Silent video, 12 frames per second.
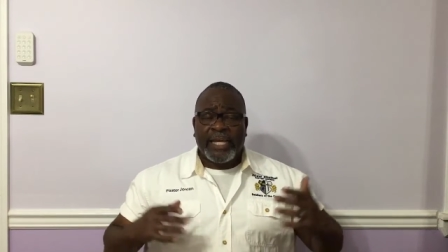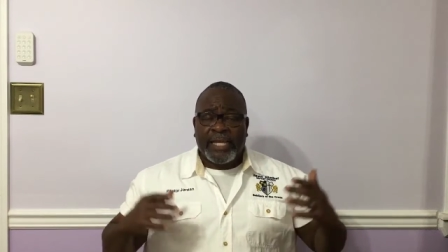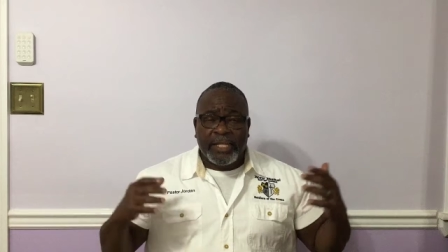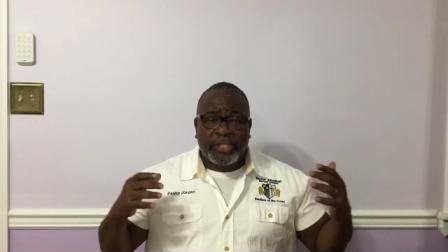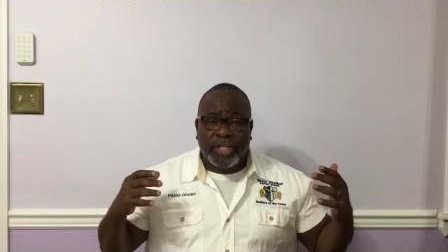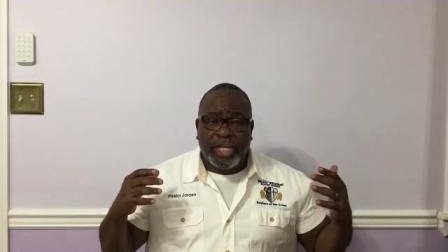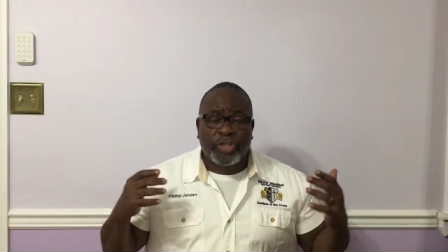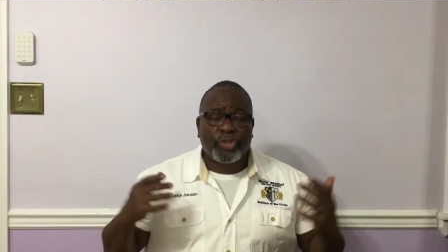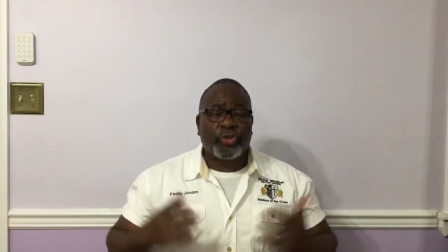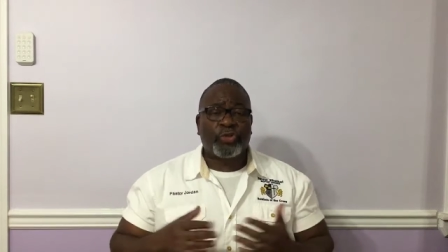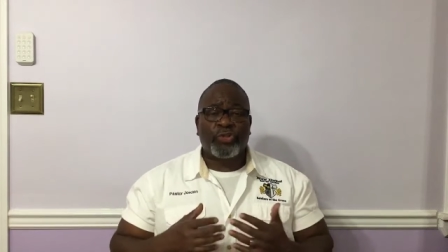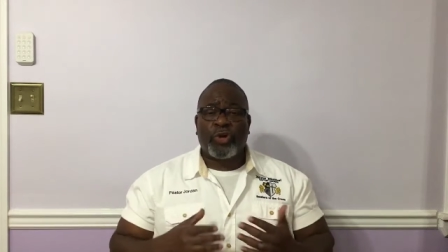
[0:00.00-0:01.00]
he said,
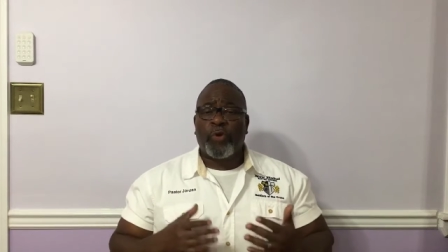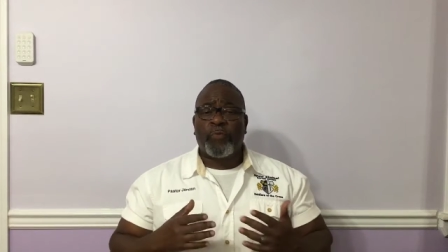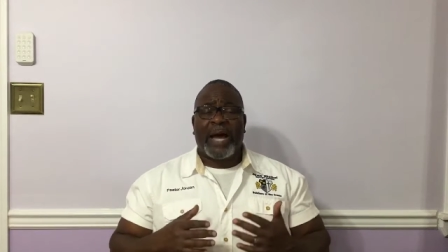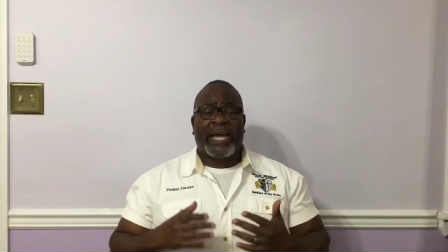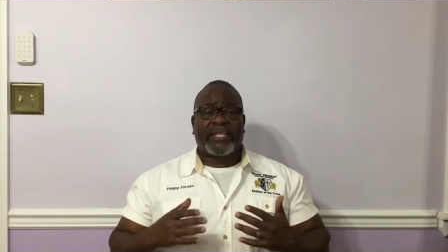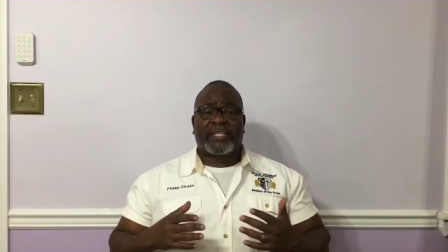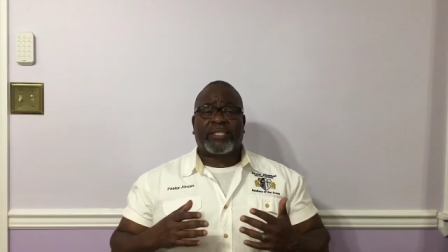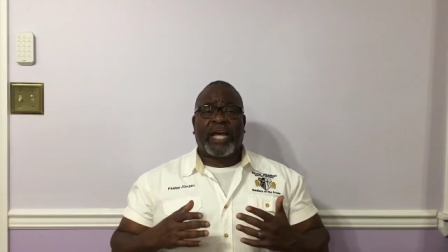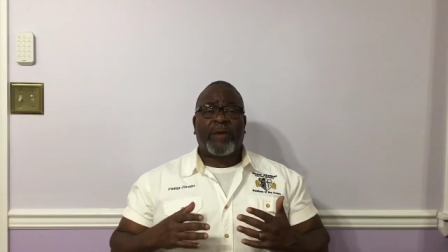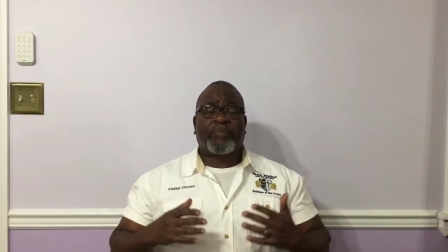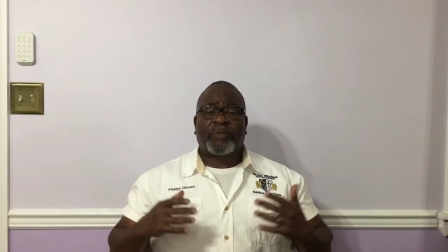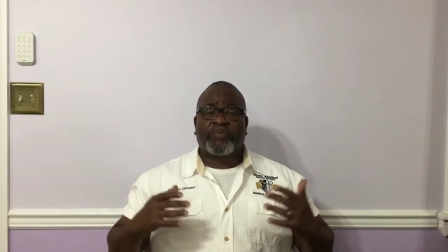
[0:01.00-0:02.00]
You'll know my
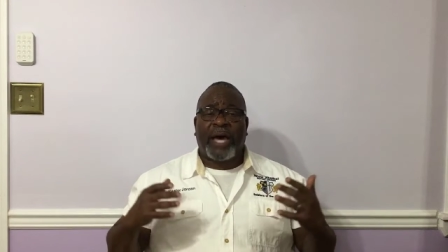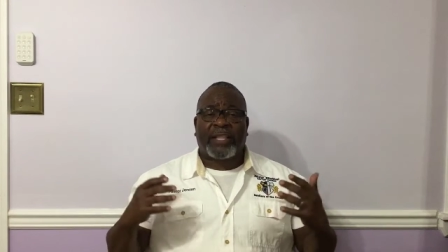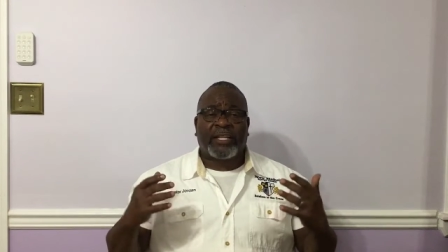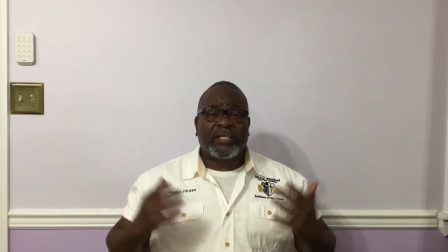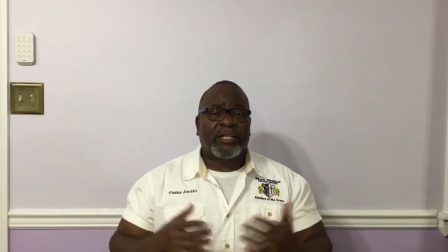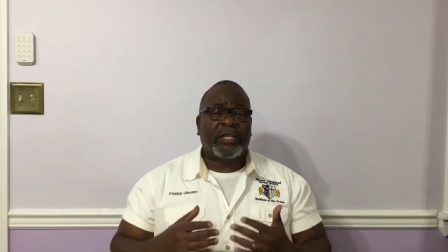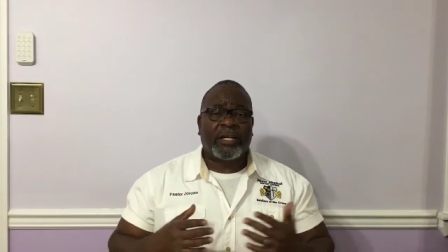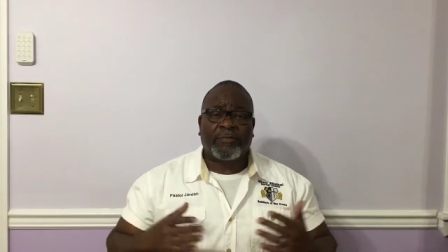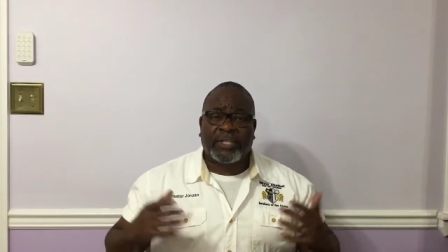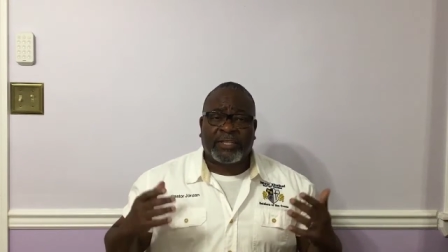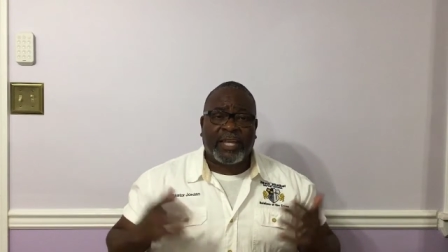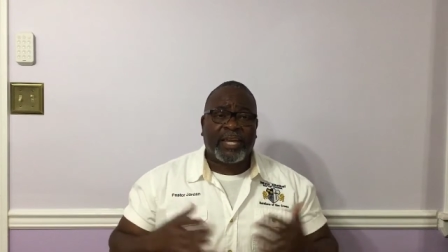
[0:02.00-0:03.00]
disciples by the love
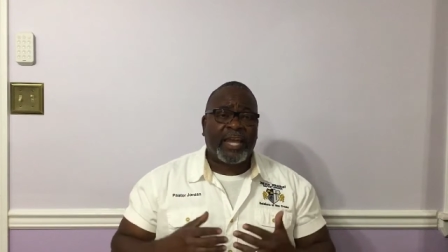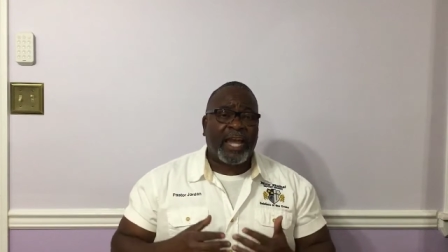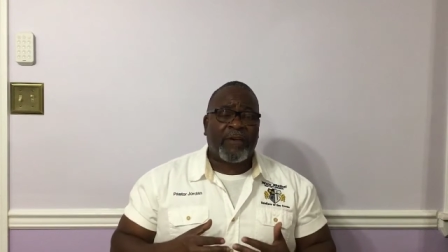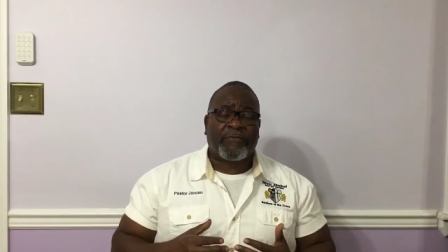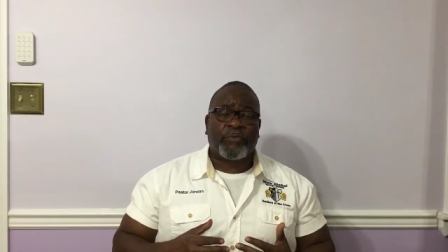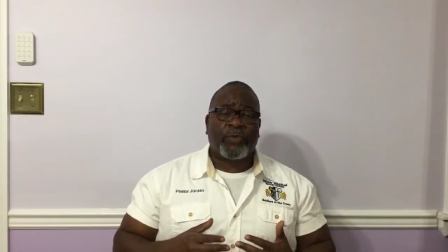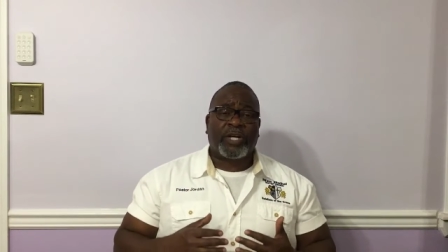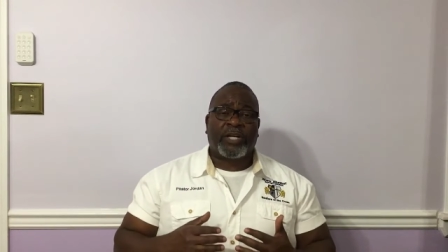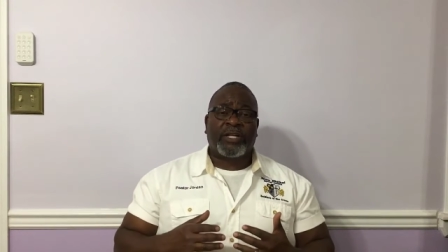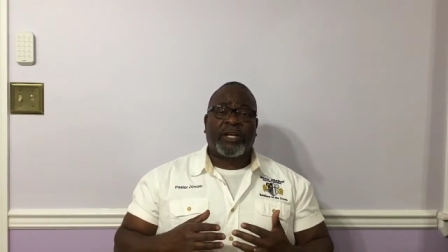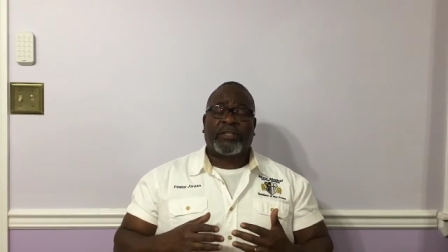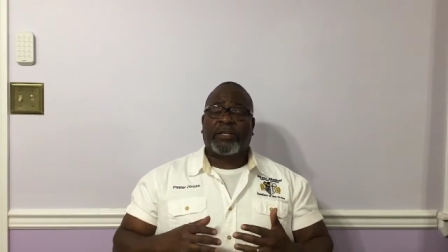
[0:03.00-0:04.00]
that they have for one
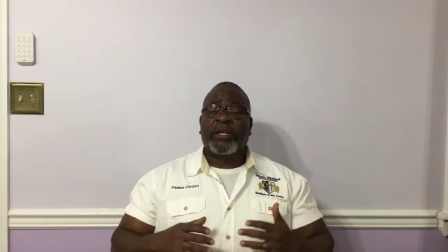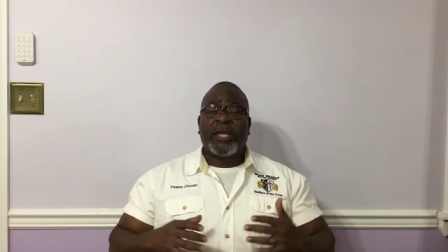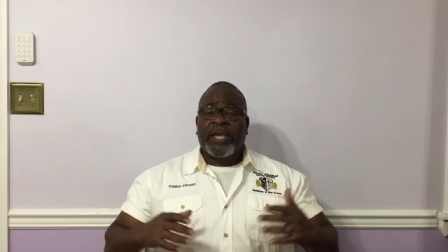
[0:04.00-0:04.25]
another.